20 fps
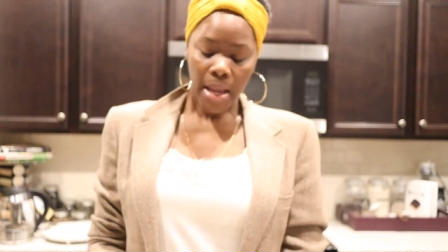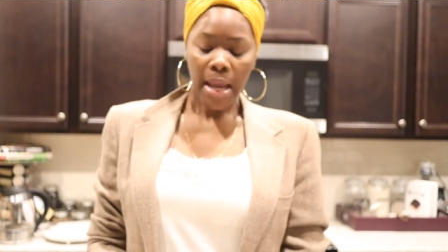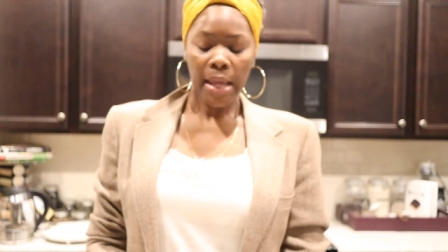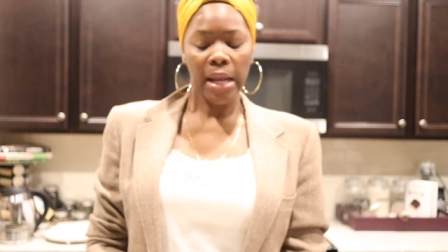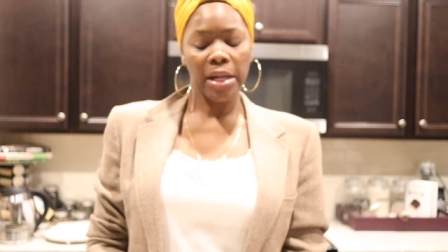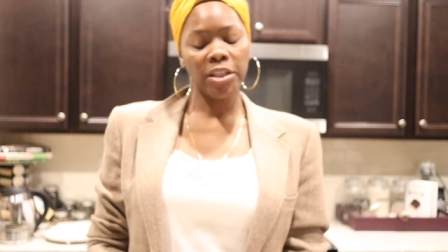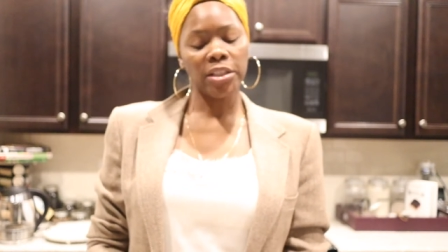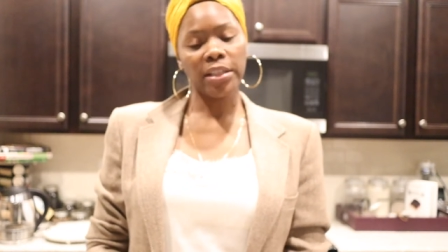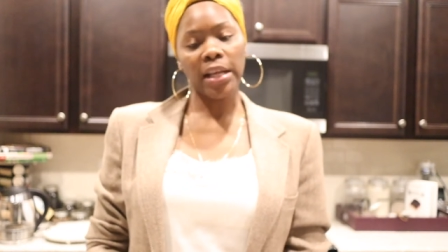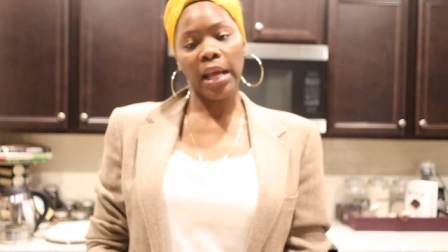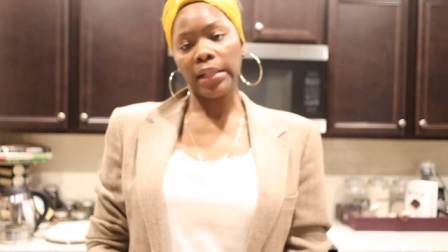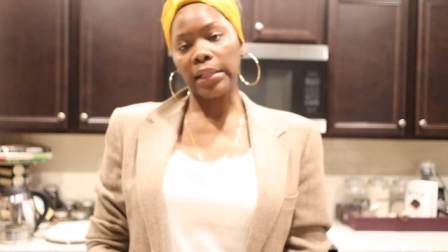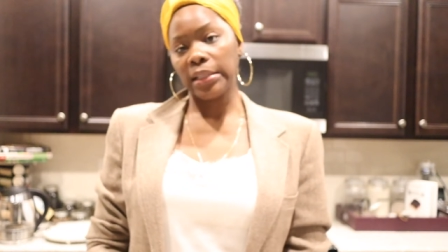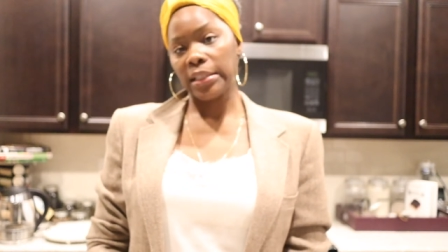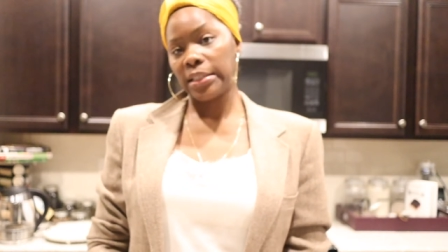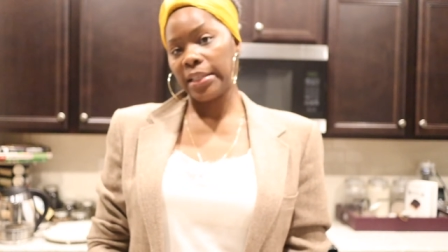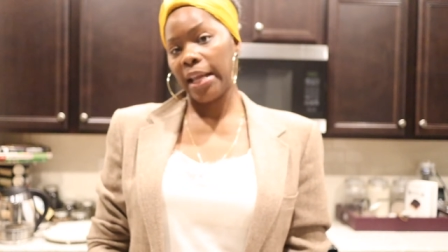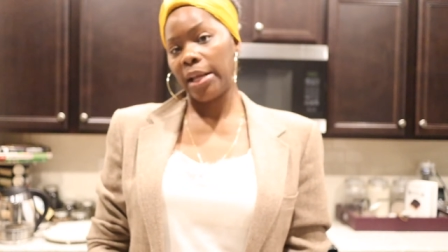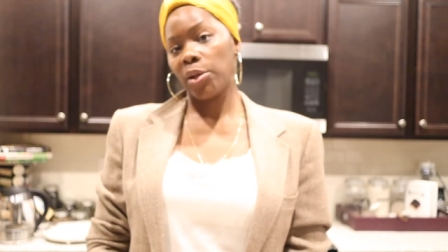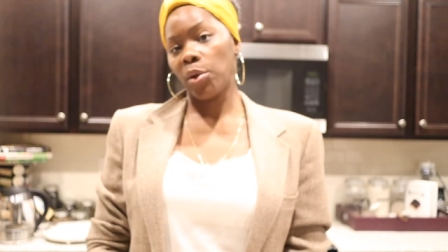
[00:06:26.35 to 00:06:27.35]
And I just got the
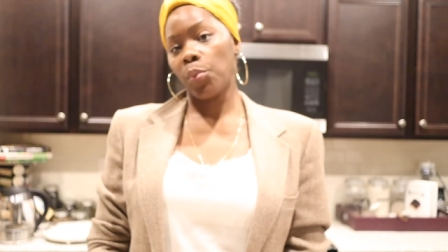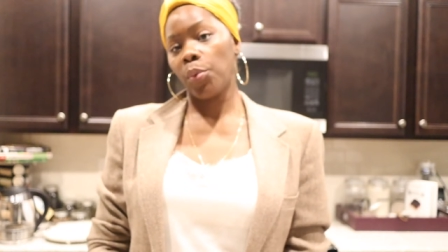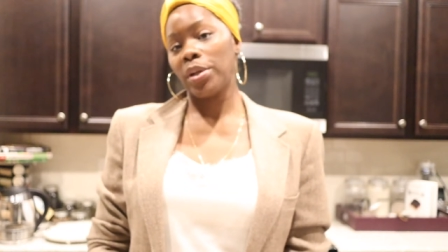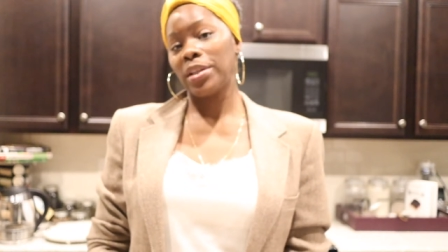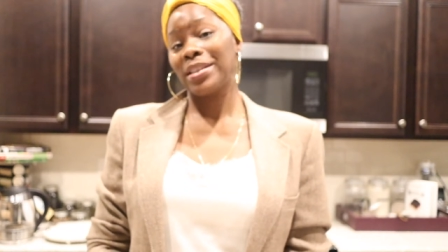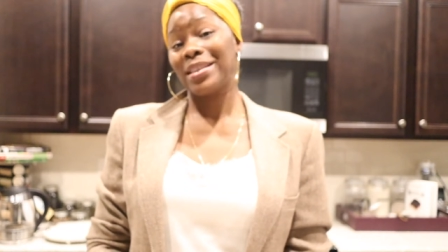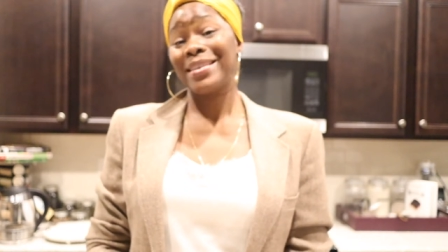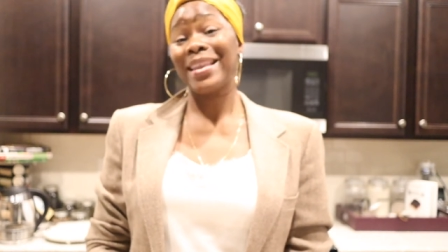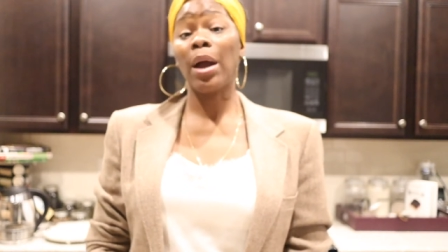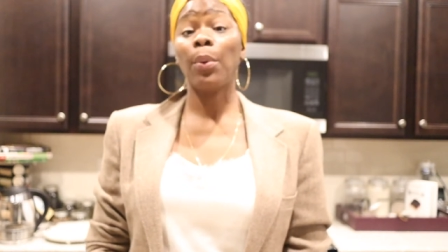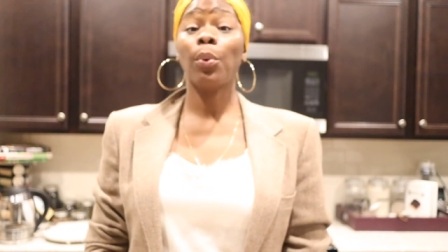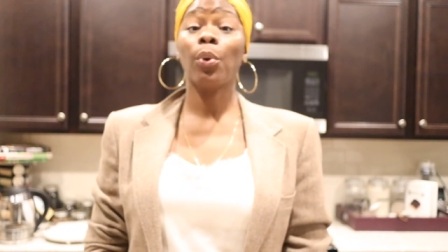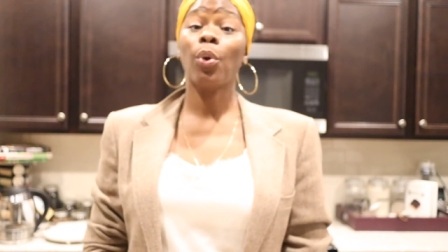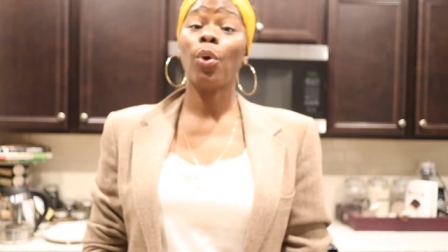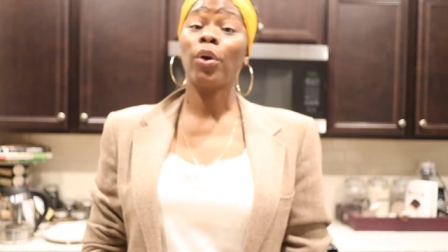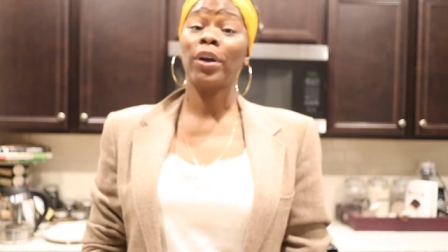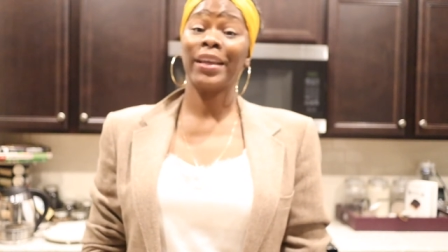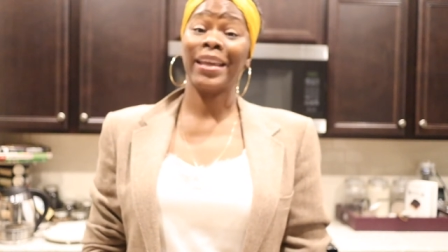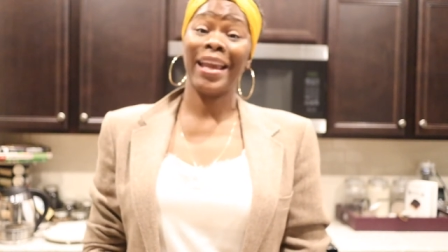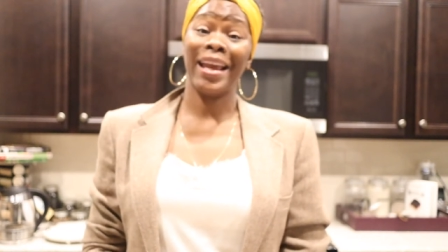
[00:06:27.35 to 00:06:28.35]
standard ones that were
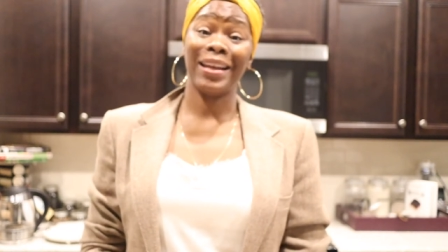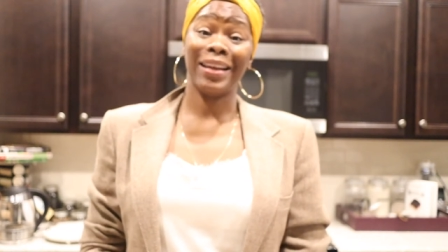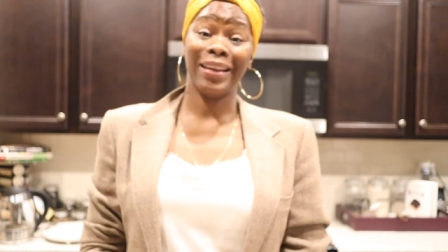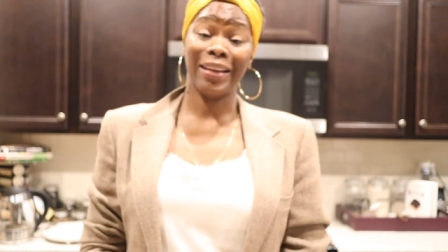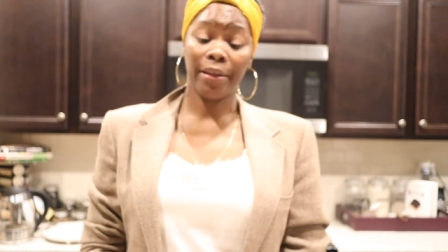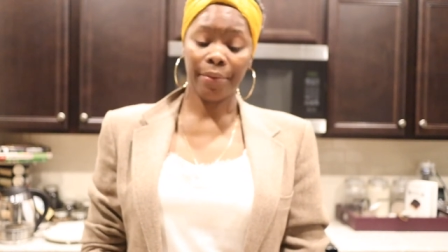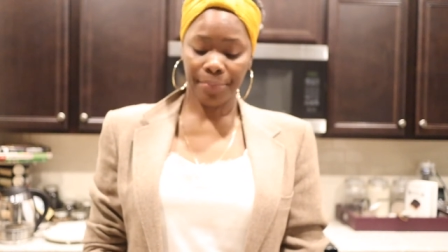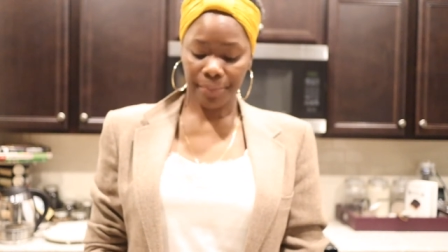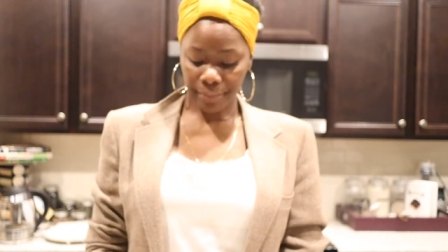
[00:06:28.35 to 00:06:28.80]
organic.